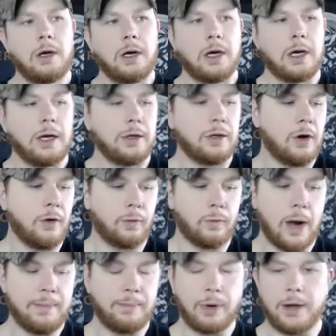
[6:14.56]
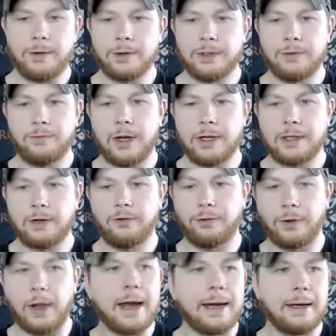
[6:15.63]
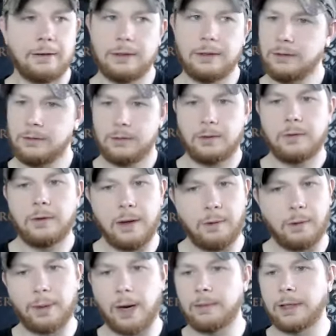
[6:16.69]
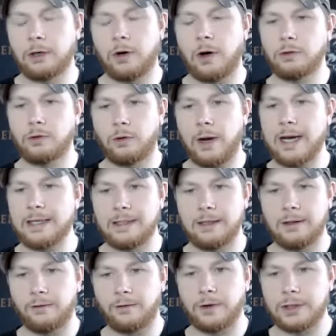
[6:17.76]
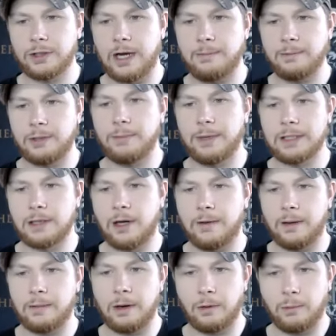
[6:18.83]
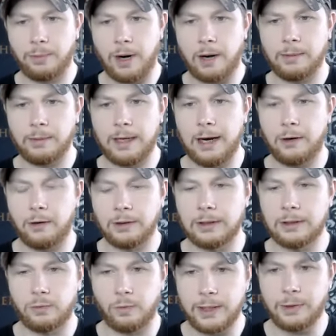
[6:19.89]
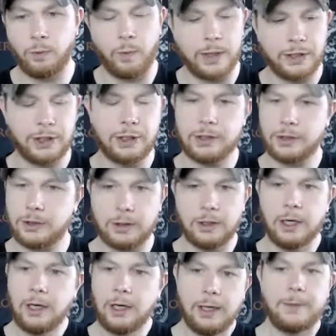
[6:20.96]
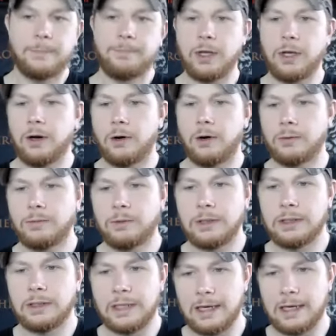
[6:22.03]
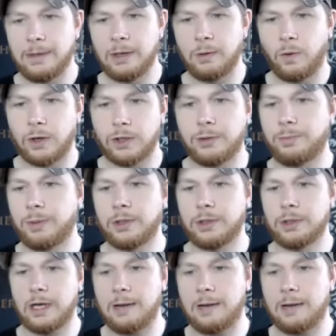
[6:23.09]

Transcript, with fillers: Uh, you know, the Wright brothers invented flight. They were probably called crazy. And the first time somebody saw them, they were probably heralded as witches or, you know, demon worshippers.